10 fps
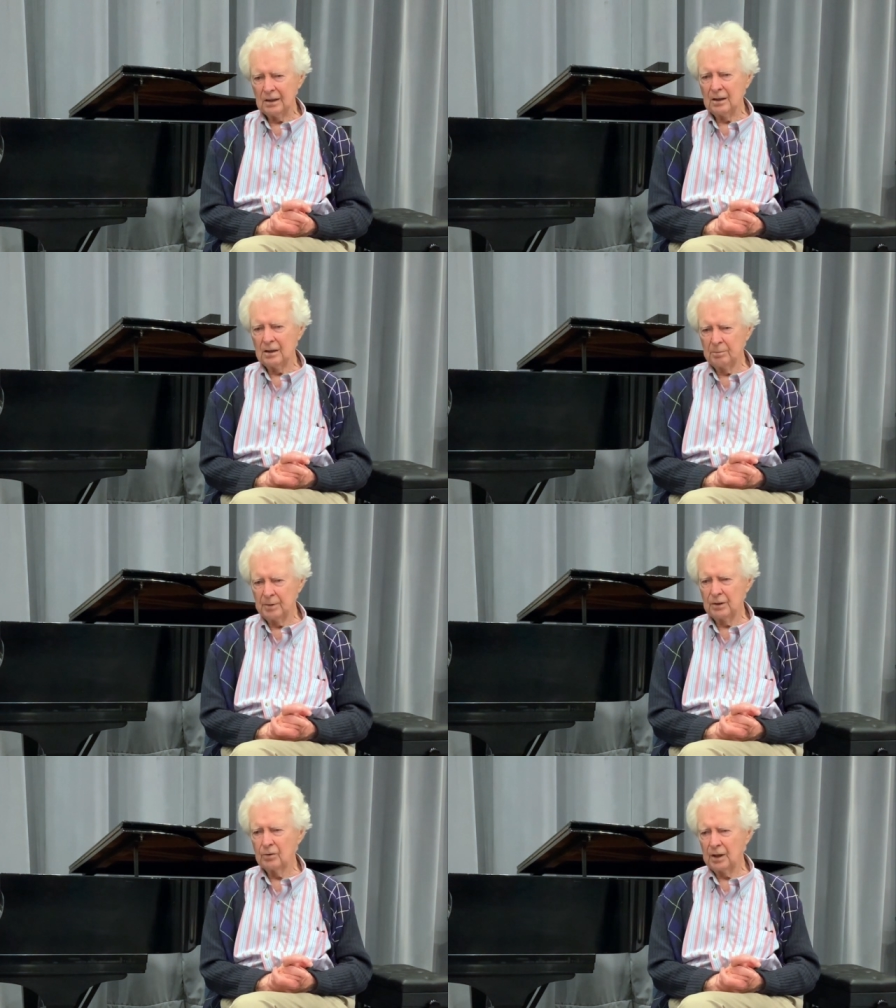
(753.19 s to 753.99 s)
it'd
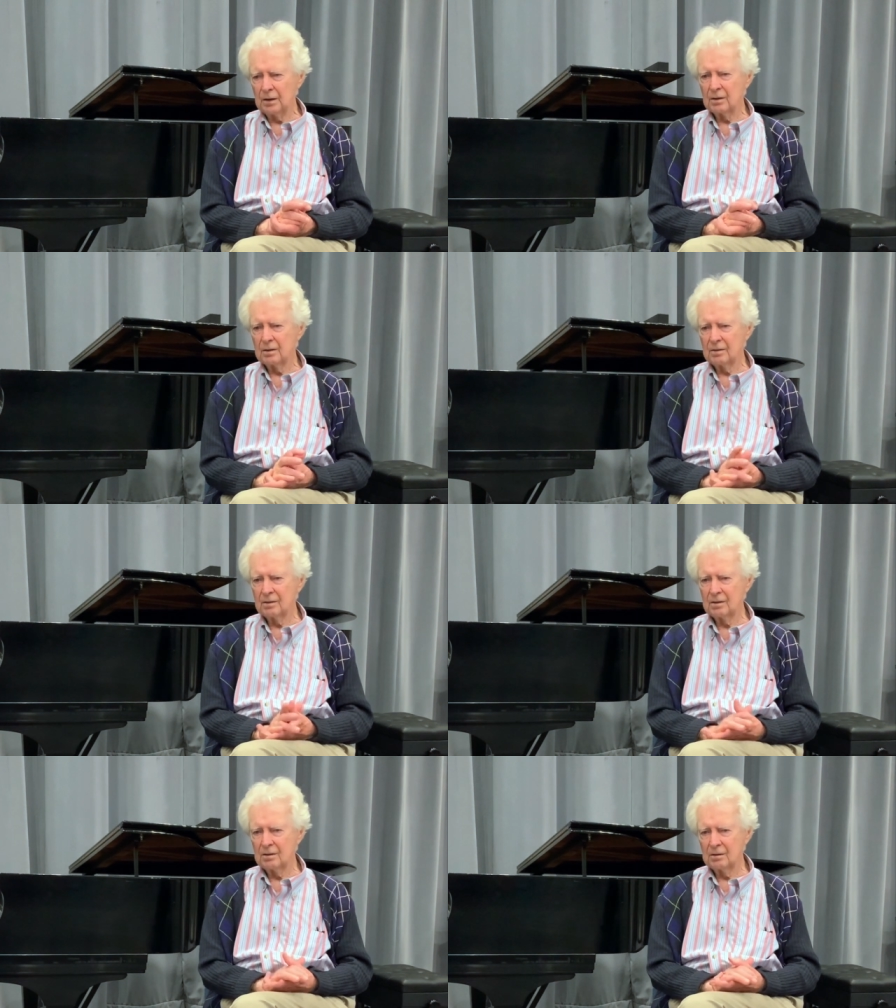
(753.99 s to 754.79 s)
be great
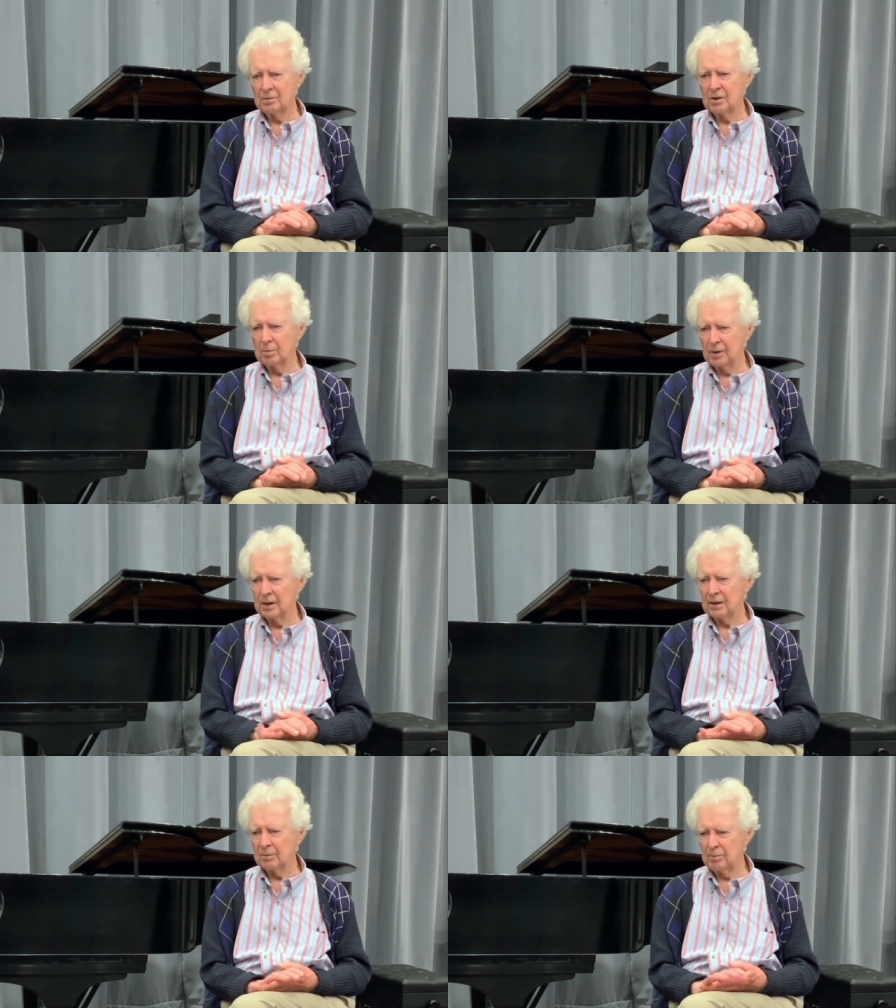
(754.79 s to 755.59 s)
to
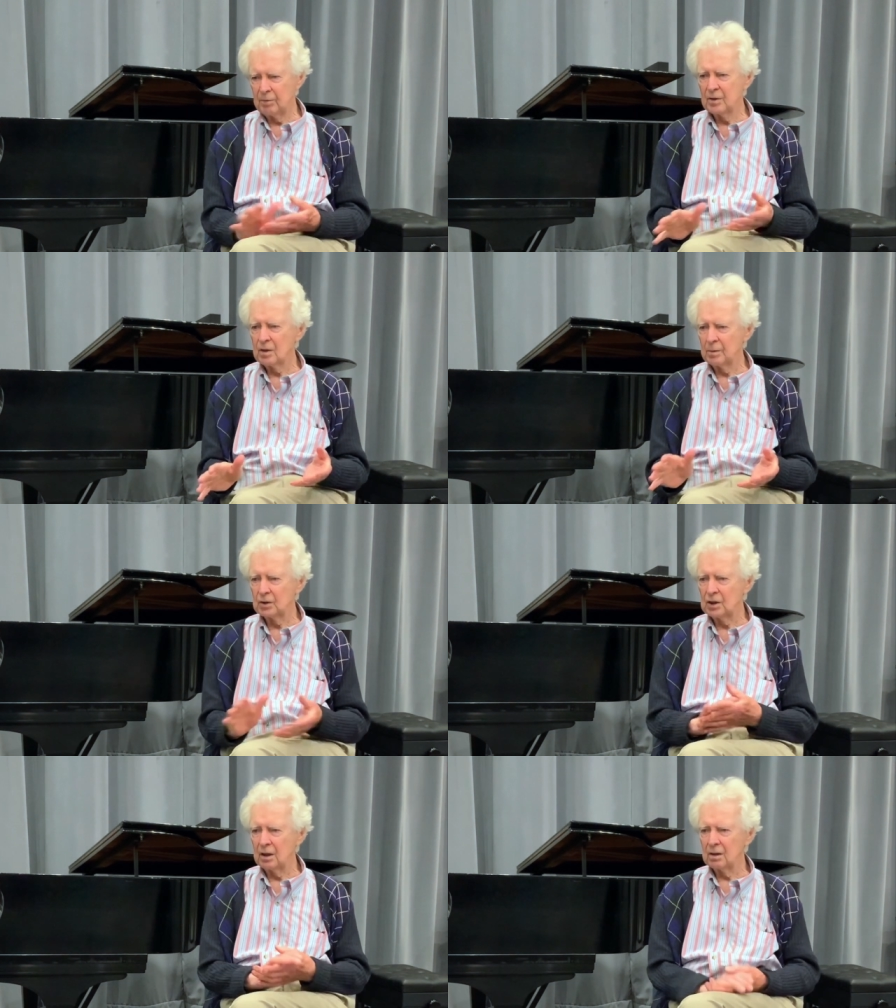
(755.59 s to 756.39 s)
play principal
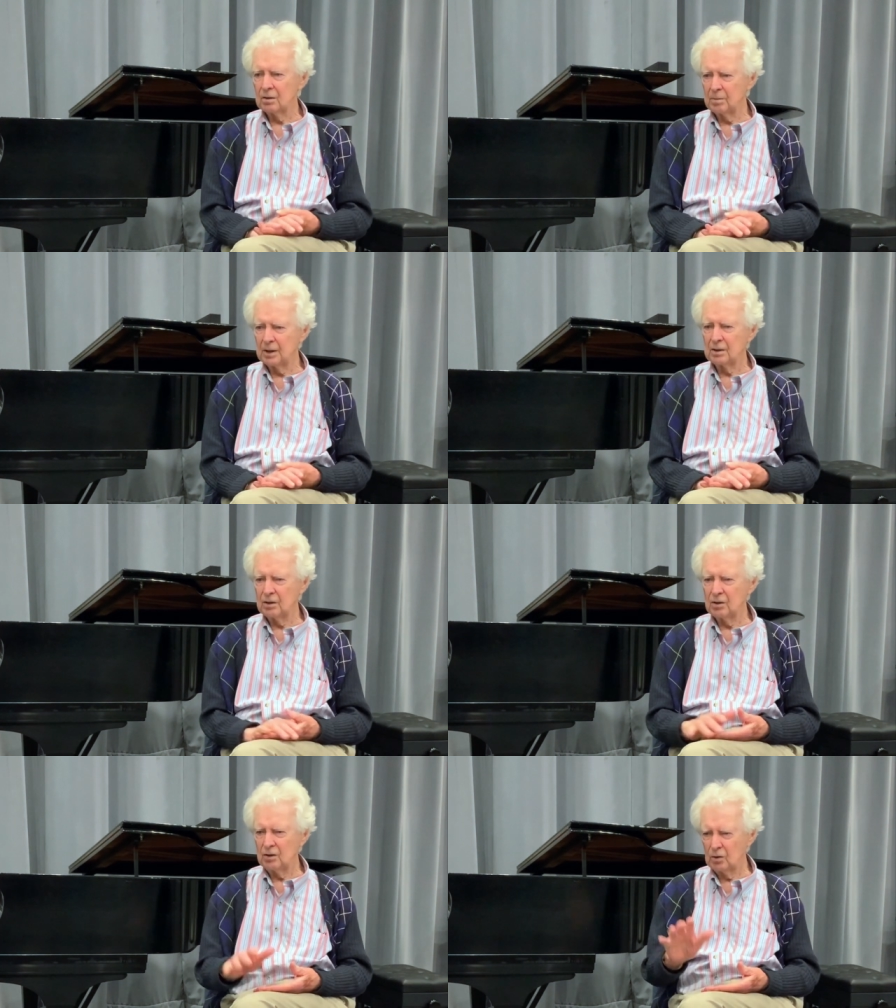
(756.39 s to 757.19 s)
cello, but
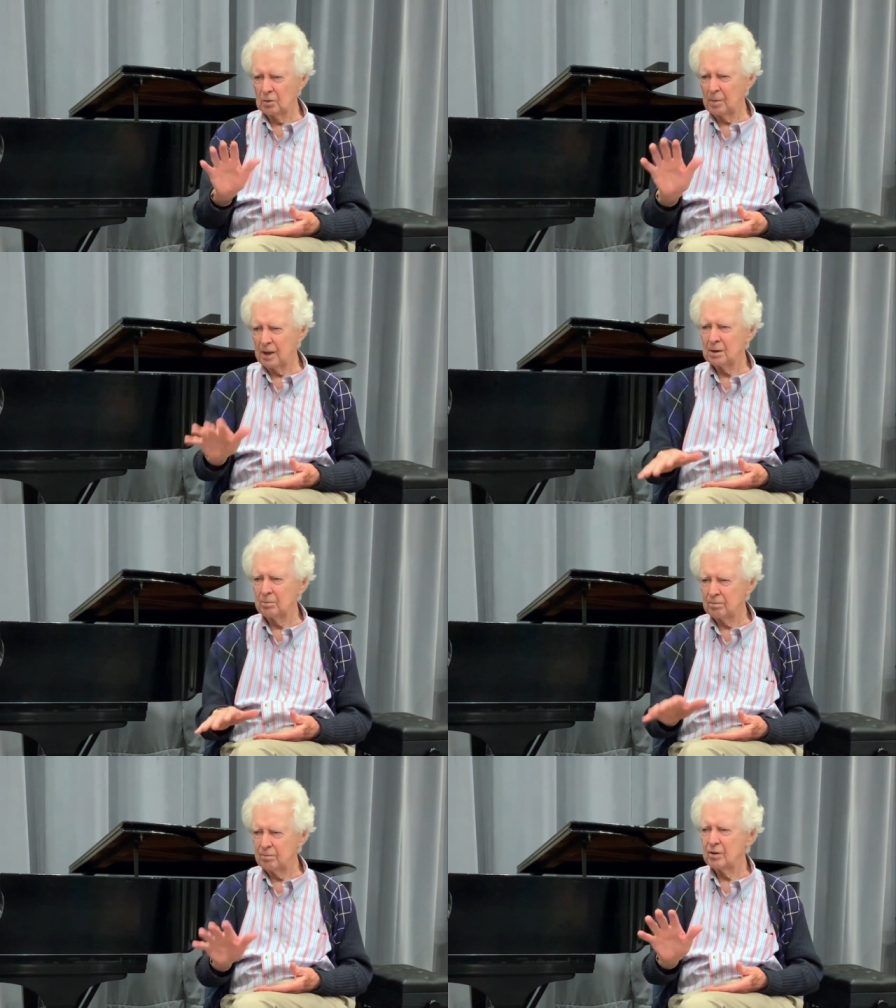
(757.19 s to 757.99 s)
you'll play
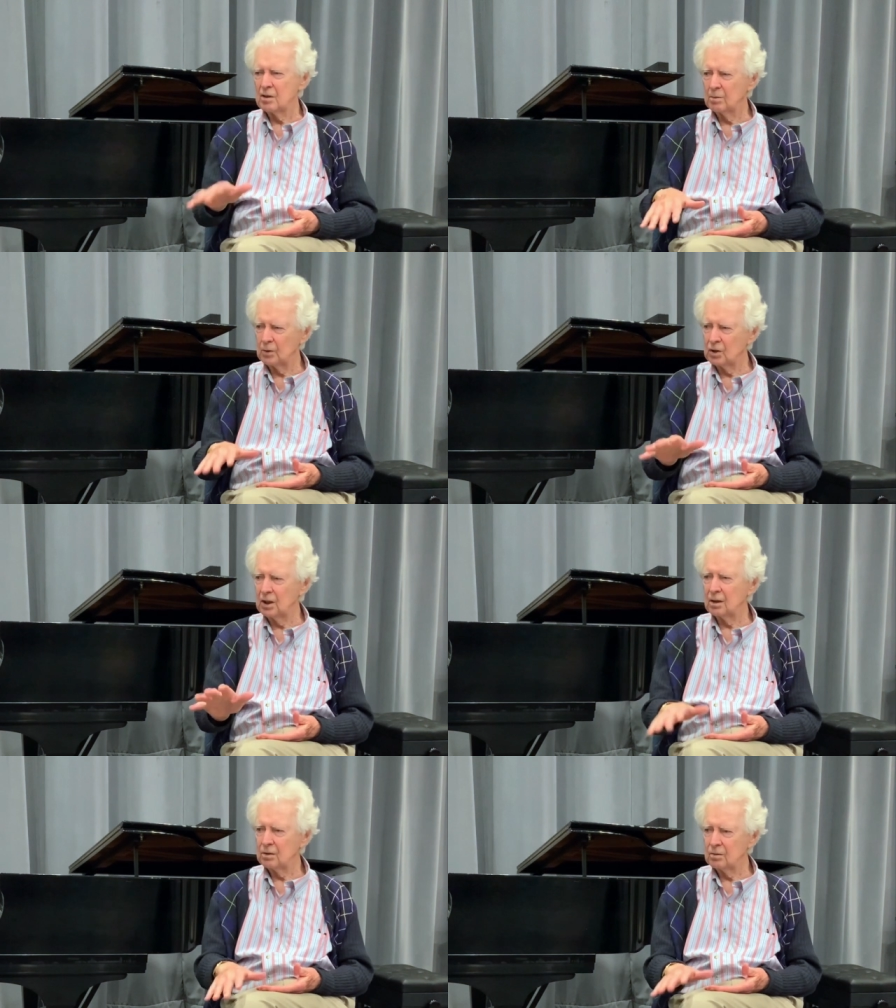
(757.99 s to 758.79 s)
principal
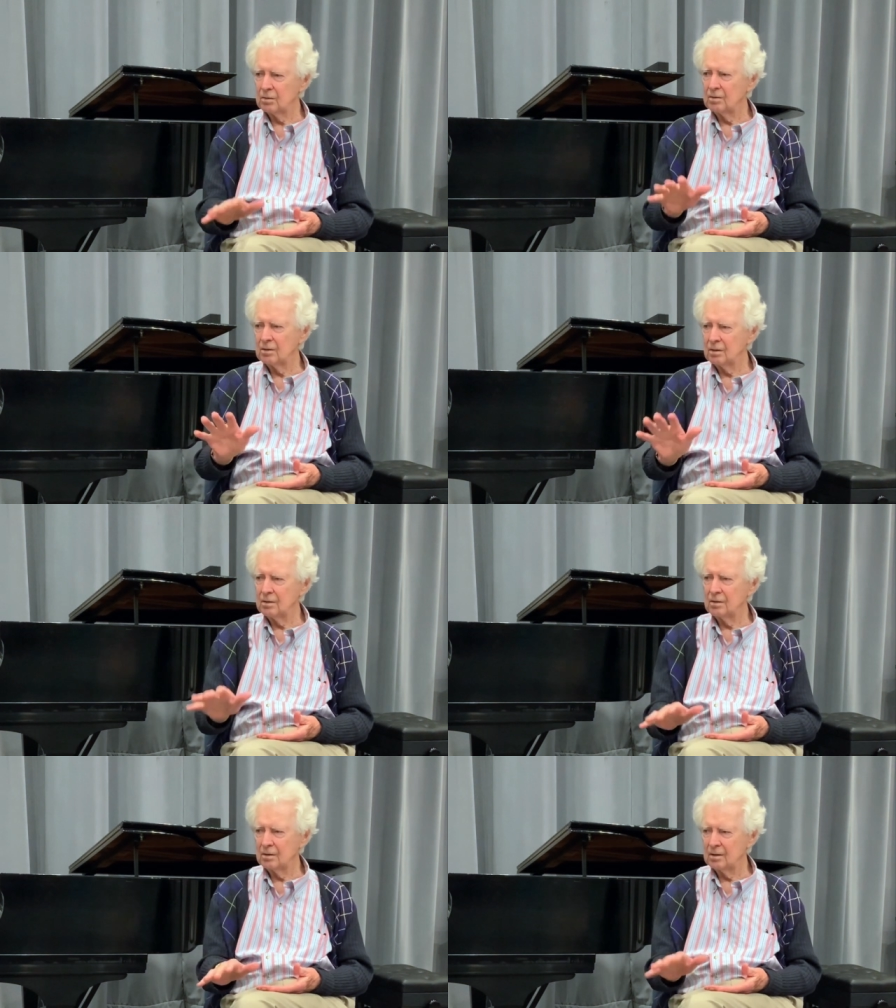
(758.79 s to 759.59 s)
cello
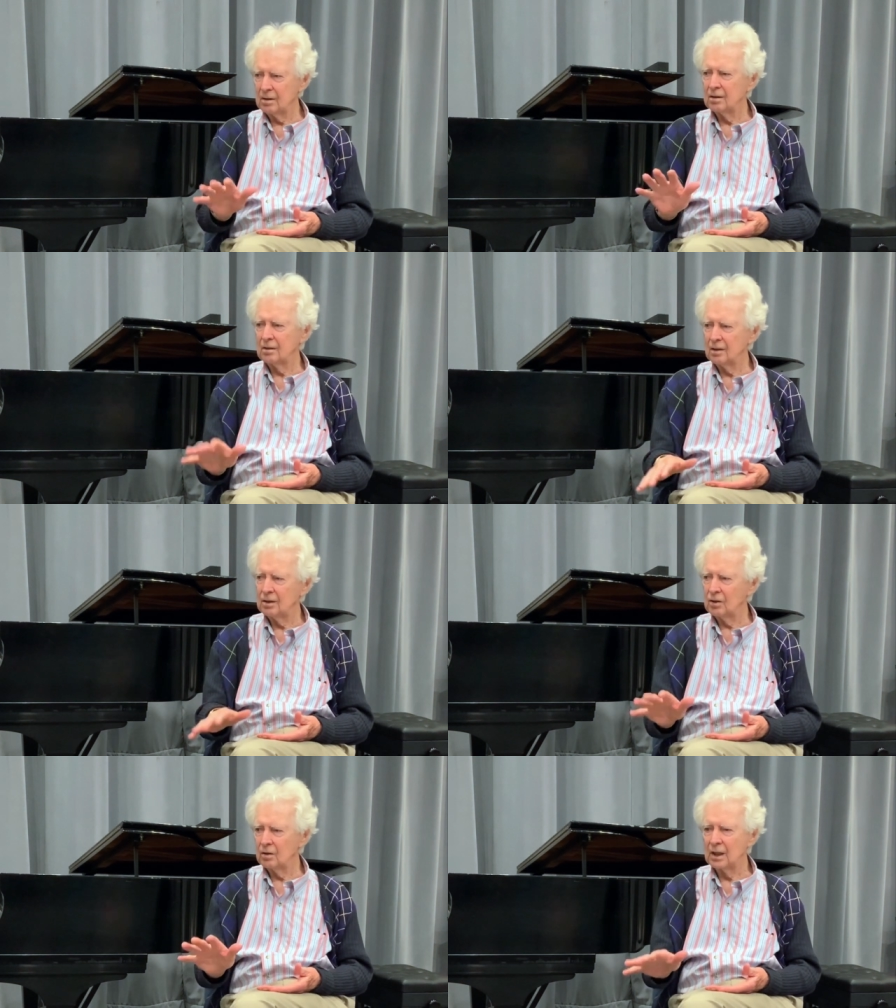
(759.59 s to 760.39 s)
in
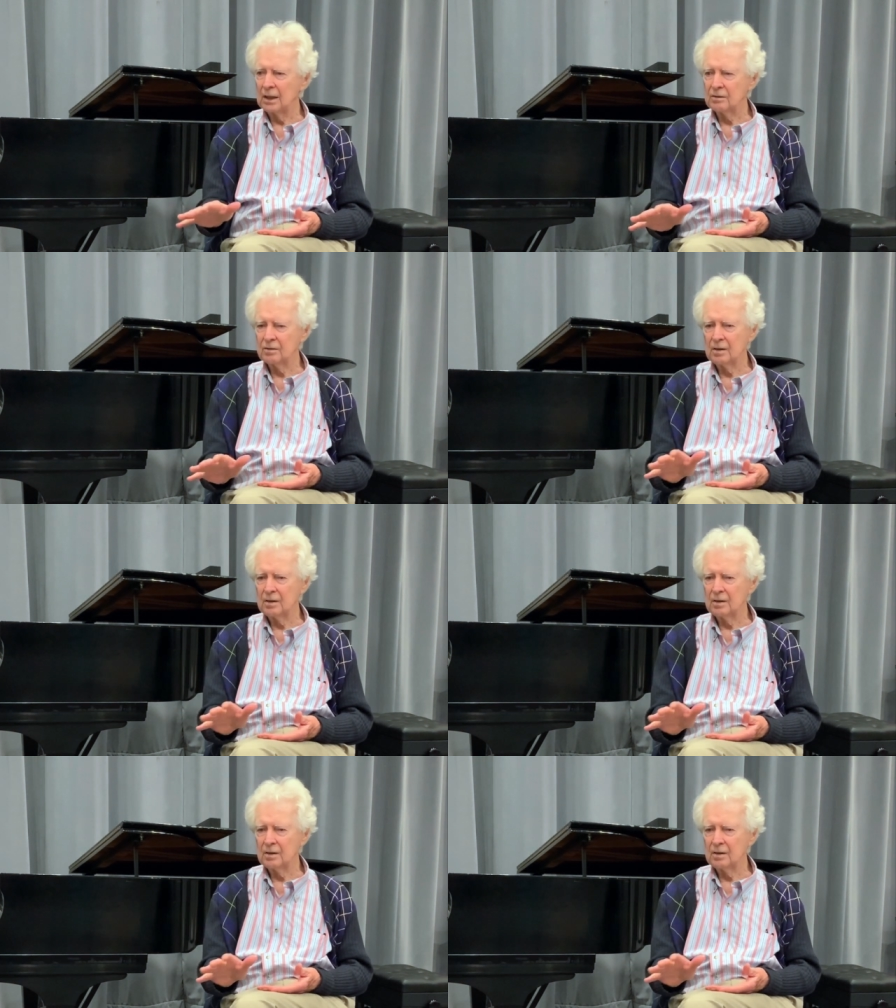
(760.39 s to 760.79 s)
your life.